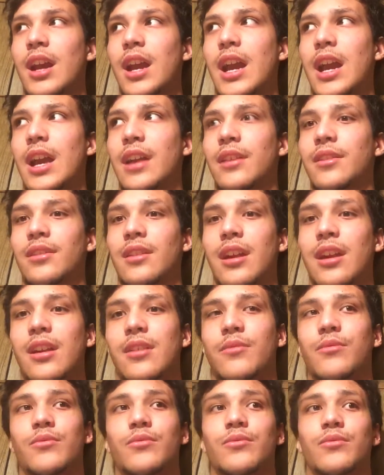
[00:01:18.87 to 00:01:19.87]
and
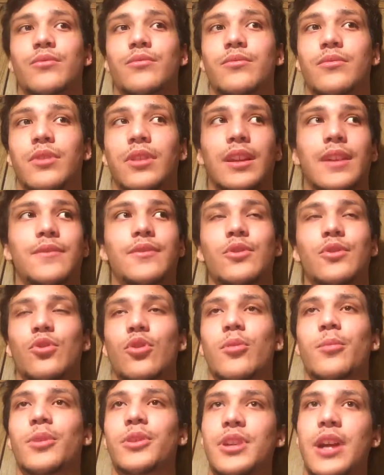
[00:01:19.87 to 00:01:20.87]
they lived a
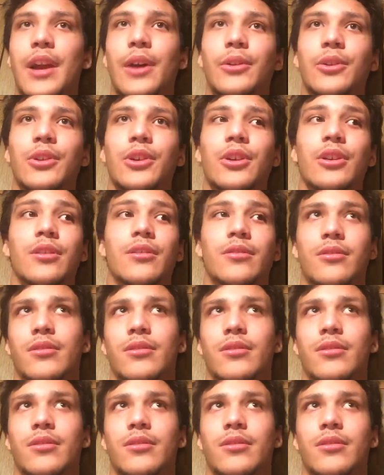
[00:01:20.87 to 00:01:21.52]
normal childhood,